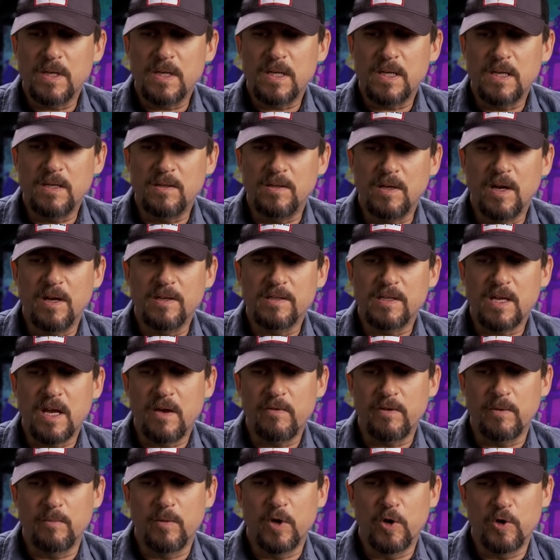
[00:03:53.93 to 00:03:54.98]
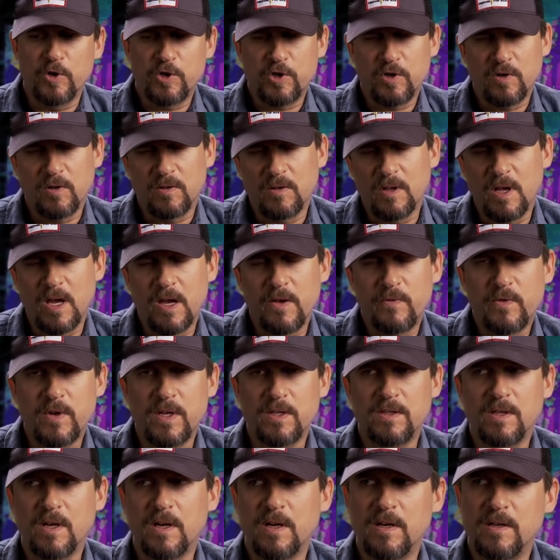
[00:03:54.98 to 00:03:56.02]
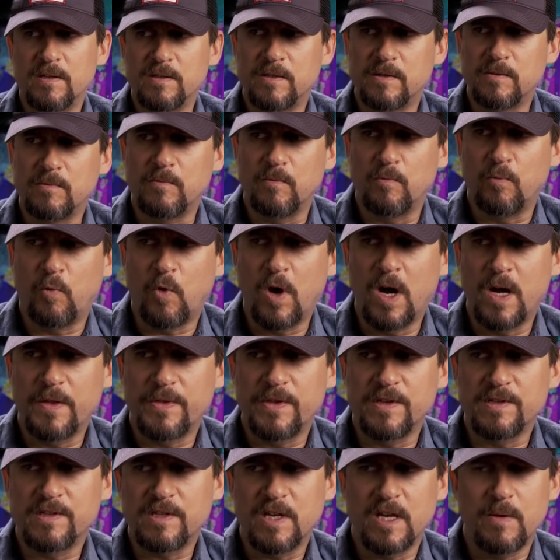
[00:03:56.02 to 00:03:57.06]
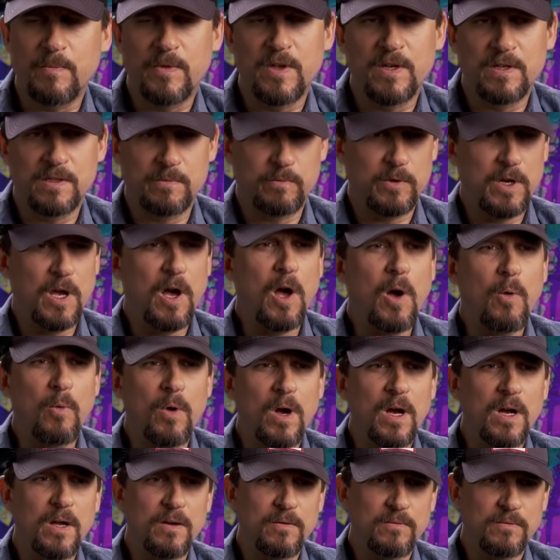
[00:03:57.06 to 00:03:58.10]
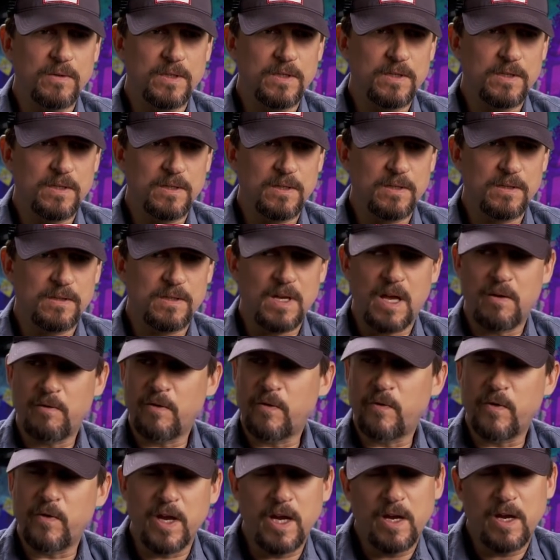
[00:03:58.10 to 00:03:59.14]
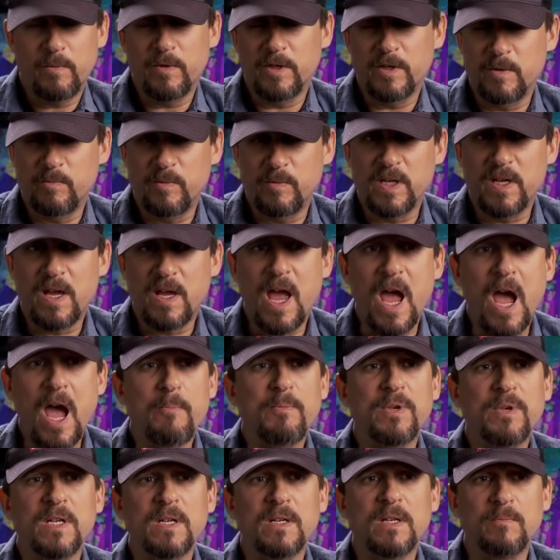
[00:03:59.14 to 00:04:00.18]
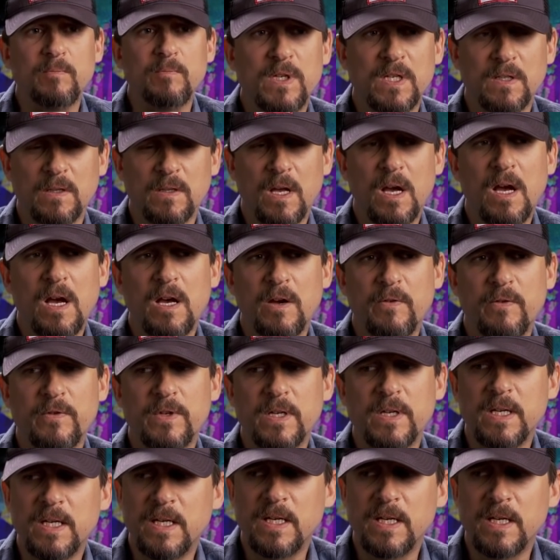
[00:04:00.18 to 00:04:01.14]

He does have an emotional life. He does want the same things we all want, which is to have a family and be happy be loved.